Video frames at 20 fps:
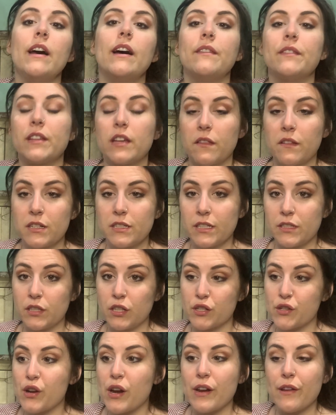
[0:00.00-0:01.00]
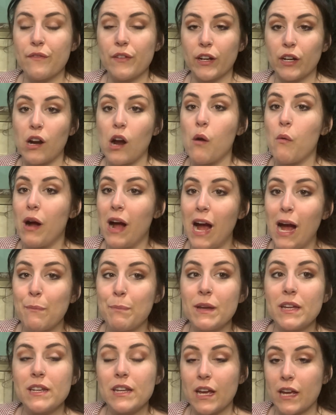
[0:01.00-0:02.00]
The other sister is trying to figure out what
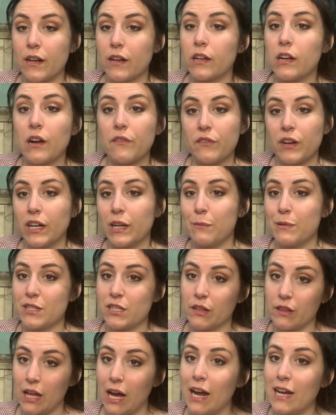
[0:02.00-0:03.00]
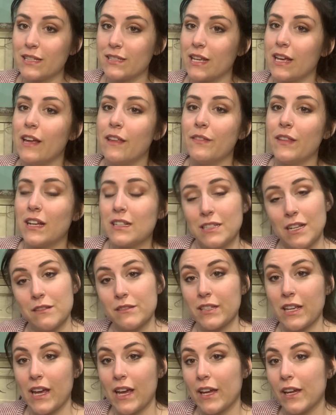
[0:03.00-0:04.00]
happened and uncovering a bunch of lies, and that sounds
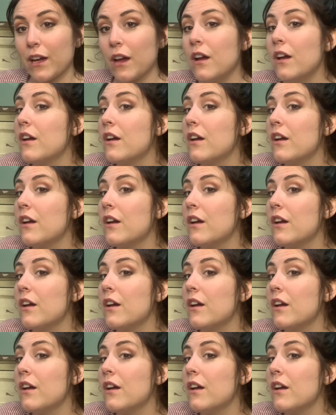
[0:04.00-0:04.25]
like